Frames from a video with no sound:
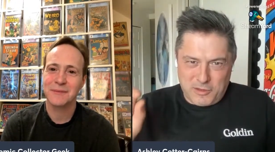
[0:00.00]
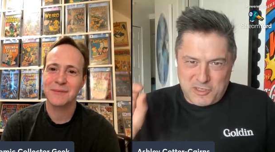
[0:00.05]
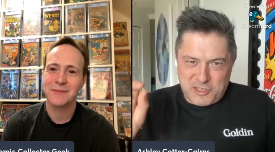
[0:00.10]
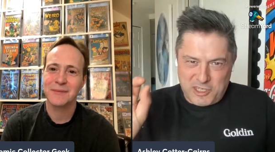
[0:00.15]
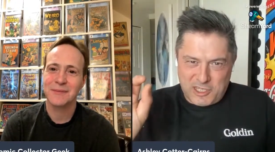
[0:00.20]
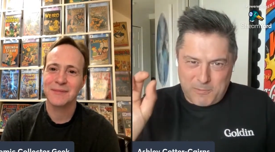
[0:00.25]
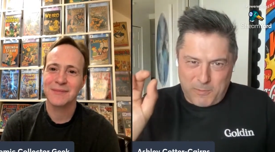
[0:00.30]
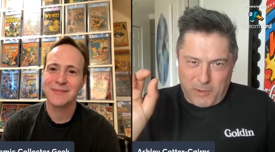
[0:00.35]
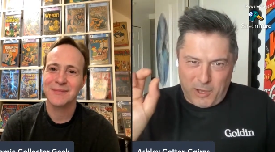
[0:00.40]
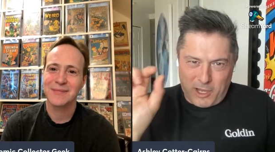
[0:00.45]
Speaker 1: You
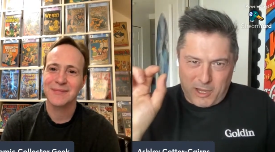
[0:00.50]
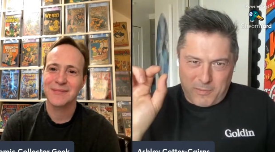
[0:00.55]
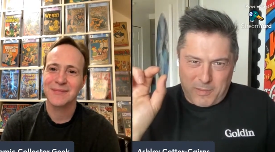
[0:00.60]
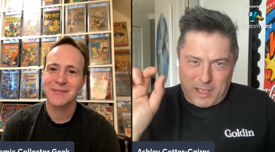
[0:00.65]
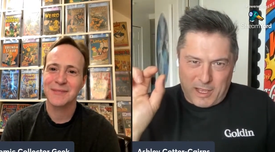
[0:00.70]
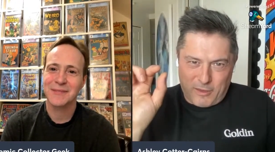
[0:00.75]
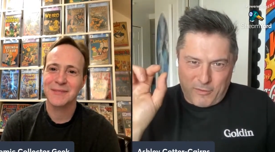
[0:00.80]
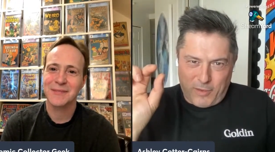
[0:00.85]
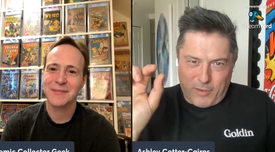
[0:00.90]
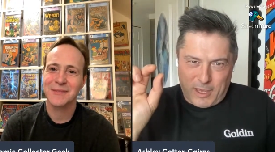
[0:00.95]
see Spider
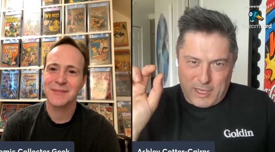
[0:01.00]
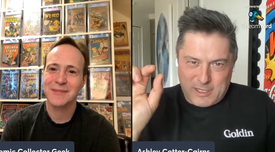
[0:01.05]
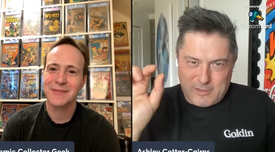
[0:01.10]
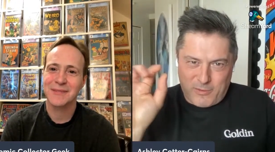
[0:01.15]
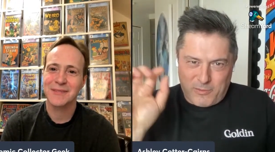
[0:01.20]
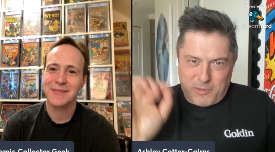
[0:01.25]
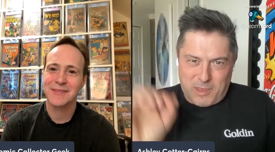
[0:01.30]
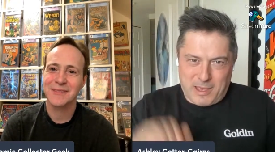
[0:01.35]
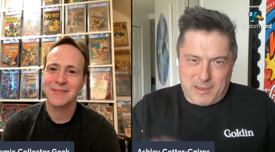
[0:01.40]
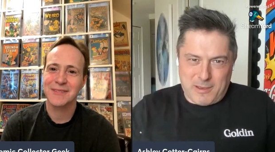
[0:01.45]
Man's
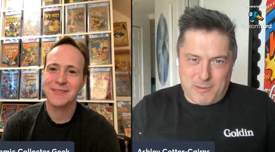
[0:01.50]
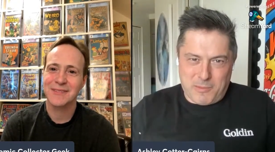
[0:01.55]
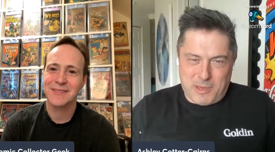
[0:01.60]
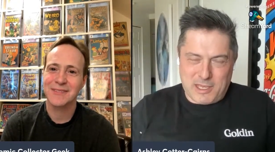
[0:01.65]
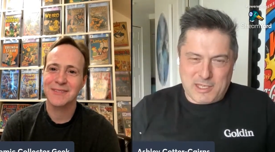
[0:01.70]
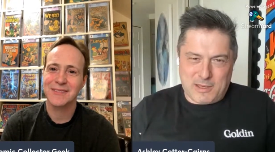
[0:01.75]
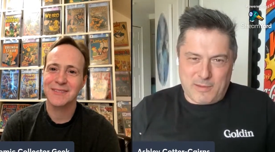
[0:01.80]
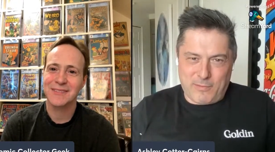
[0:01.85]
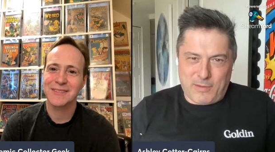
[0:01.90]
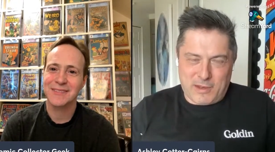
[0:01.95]
face from the
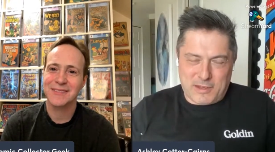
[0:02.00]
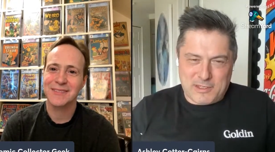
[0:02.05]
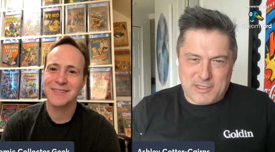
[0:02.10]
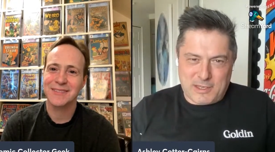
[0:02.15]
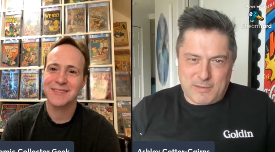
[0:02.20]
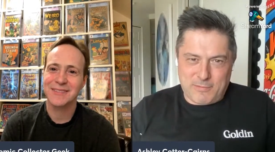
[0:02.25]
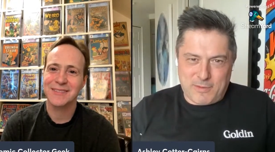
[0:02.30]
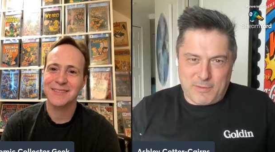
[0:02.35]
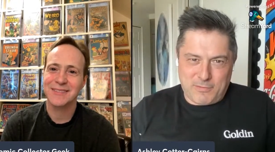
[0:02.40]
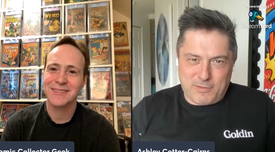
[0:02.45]
Amazing
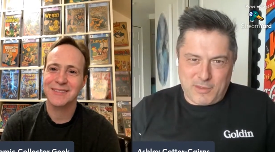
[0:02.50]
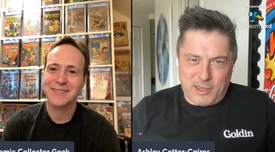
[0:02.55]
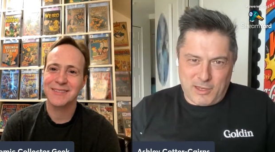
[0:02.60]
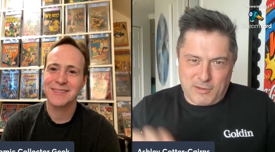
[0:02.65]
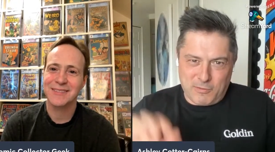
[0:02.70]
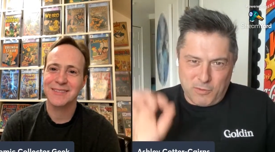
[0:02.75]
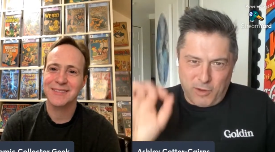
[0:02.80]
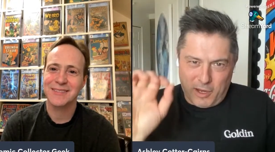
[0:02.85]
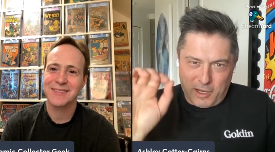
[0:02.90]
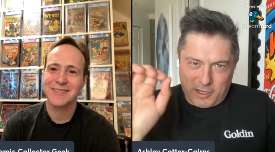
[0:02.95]
Fantasy
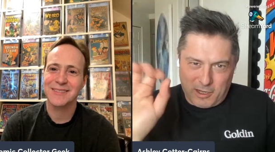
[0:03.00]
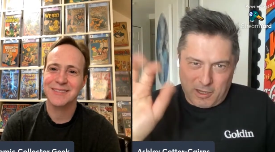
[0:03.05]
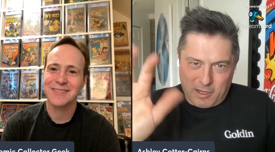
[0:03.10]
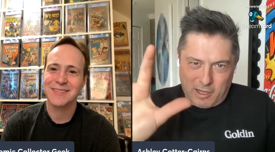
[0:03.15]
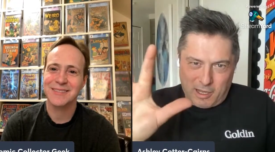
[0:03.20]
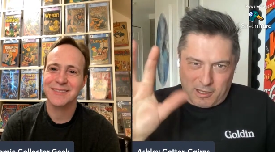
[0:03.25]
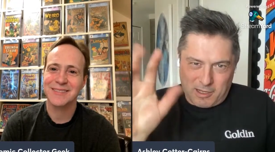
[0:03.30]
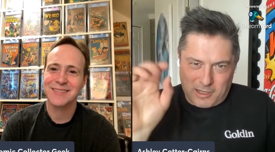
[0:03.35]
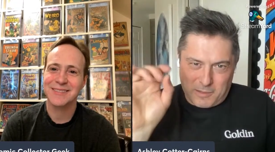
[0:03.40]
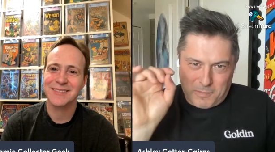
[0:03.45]
15 right in
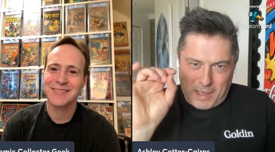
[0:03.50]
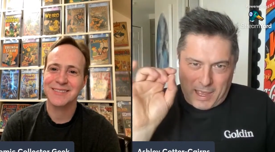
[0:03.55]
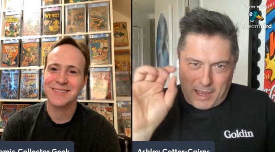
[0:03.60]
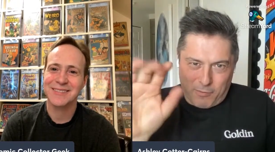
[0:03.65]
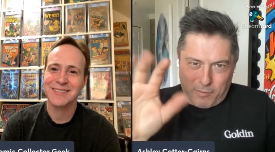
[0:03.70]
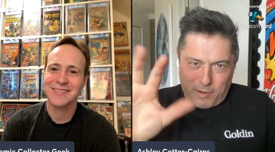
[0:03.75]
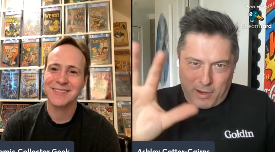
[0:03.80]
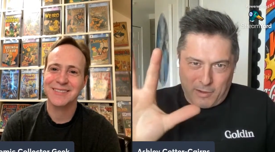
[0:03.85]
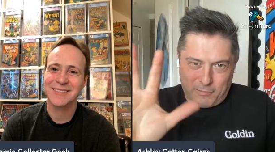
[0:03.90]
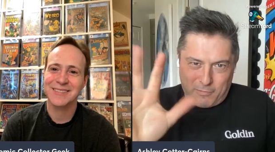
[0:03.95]
the, like, in the
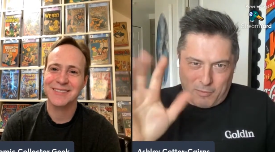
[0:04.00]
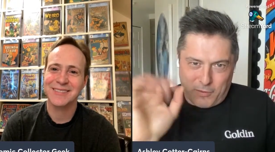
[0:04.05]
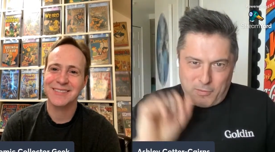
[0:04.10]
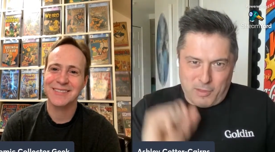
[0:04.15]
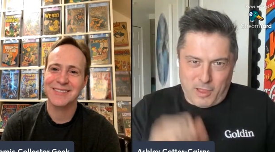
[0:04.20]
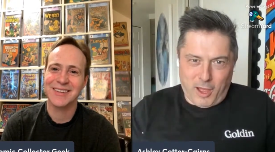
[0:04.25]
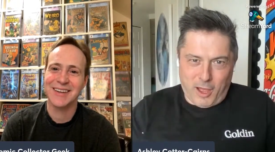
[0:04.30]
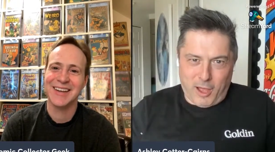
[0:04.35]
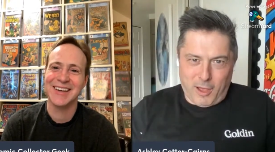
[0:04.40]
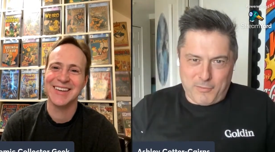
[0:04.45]
background
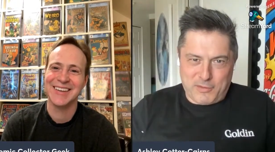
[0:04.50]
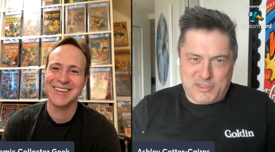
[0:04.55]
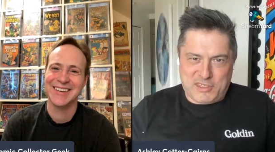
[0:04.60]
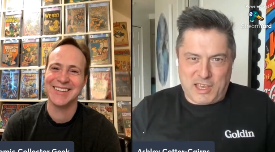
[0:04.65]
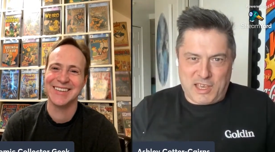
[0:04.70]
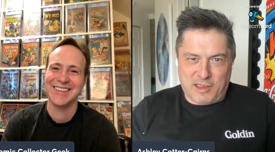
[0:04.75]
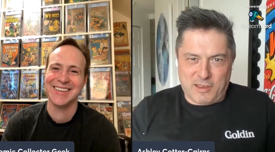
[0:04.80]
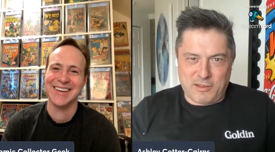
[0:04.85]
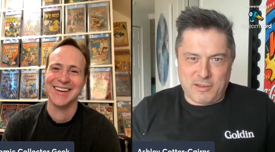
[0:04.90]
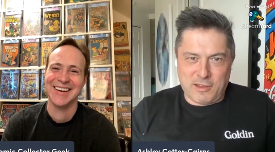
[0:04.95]
for half a
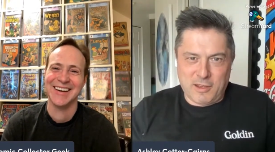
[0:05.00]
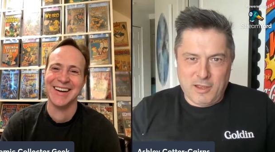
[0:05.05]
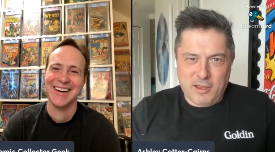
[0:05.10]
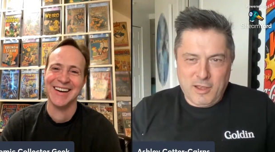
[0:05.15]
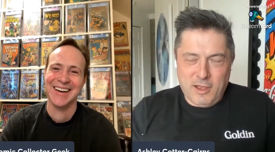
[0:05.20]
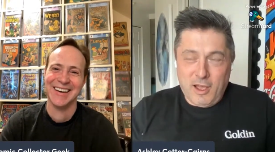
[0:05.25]
second. I